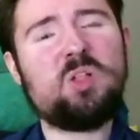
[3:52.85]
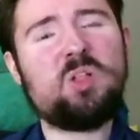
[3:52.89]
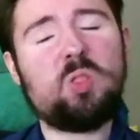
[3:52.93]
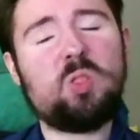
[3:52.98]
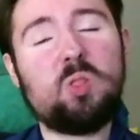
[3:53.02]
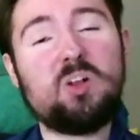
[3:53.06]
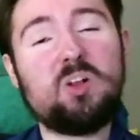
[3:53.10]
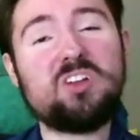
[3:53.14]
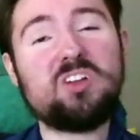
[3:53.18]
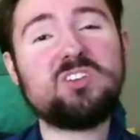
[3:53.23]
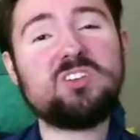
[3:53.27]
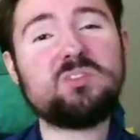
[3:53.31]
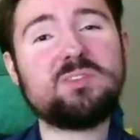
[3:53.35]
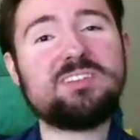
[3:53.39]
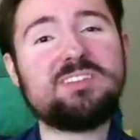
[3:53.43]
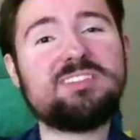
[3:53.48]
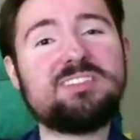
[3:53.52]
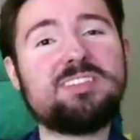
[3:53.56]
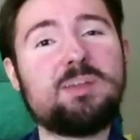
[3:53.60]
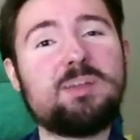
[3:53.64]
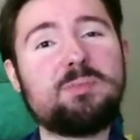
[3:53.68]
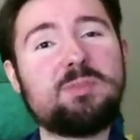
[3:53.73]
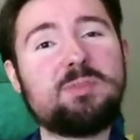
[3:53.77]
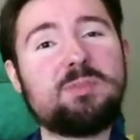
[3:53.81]
Learn to
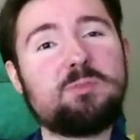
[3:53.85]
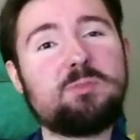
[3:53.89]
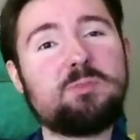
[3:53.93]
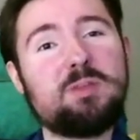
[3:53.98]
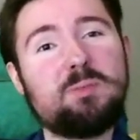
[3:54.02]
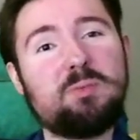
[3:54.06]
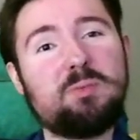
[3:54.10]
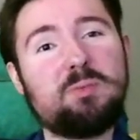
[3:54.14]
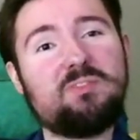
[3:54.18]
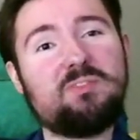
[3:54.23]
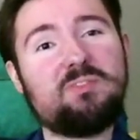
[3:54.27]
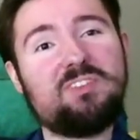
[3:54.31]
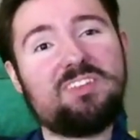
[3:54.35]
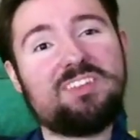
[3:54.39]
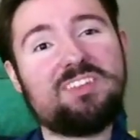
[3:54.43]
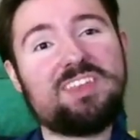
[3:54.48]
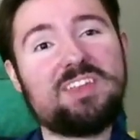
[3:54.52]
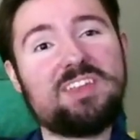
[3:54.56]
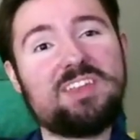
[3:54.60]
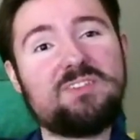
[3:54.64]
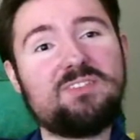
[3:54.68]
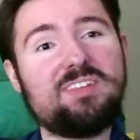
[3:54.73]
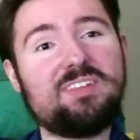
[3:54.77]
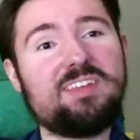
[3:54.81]
accept that people feel
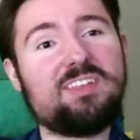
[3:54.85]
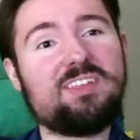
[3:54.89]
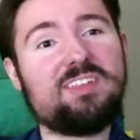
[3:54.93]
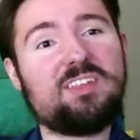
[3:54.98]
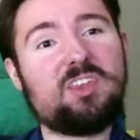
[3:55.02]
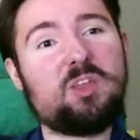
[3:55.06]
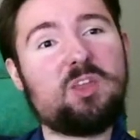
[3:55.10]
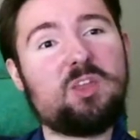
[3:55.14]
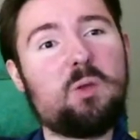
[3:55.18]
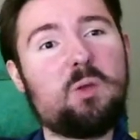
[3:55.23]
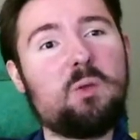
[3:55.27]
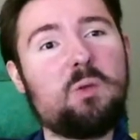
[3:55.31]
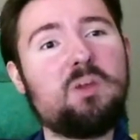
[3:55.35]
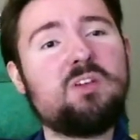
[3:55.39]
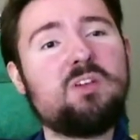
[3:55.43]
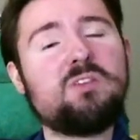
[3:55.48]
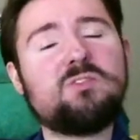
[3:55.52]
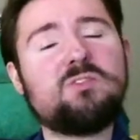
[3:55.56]
differently than you.